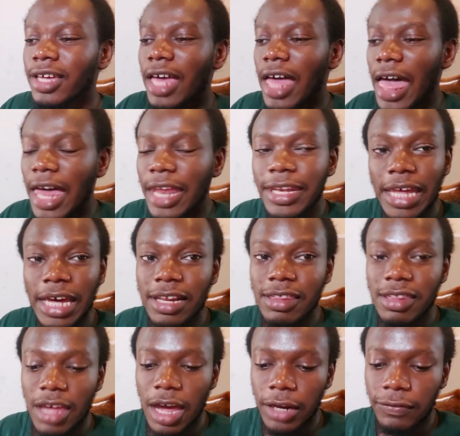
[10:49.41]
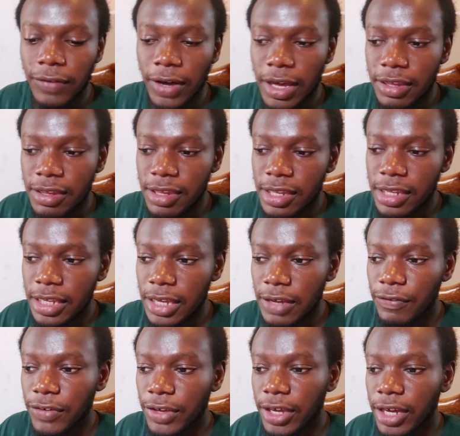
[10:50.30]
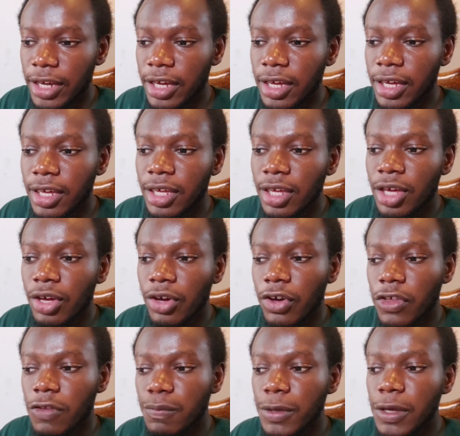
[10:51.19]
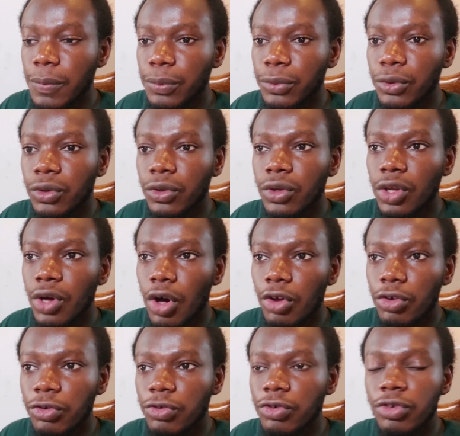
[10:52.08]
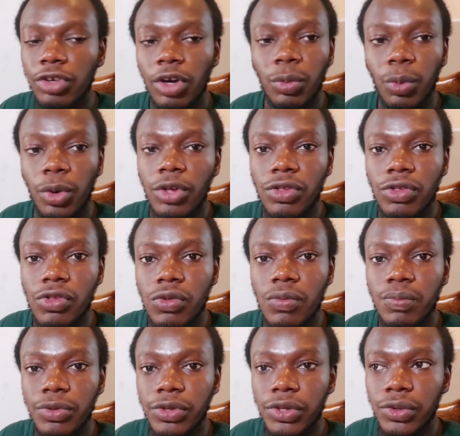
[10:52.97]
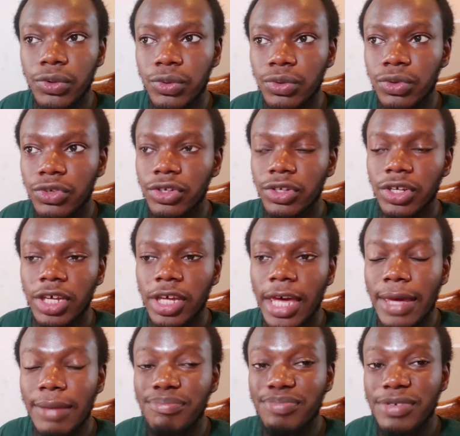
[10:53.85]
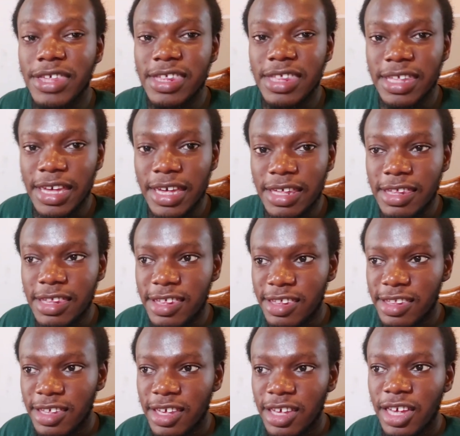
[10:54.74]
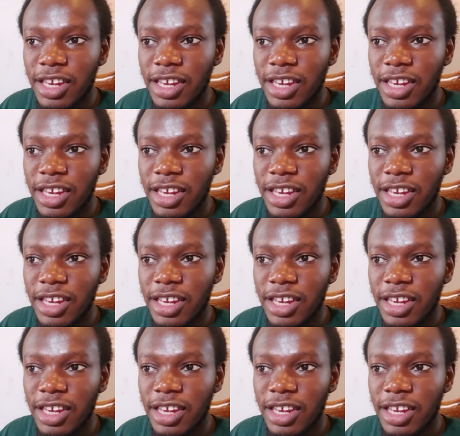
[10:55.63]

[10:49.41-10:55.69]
And that is the advice he gave here. Because people do not want to build a business.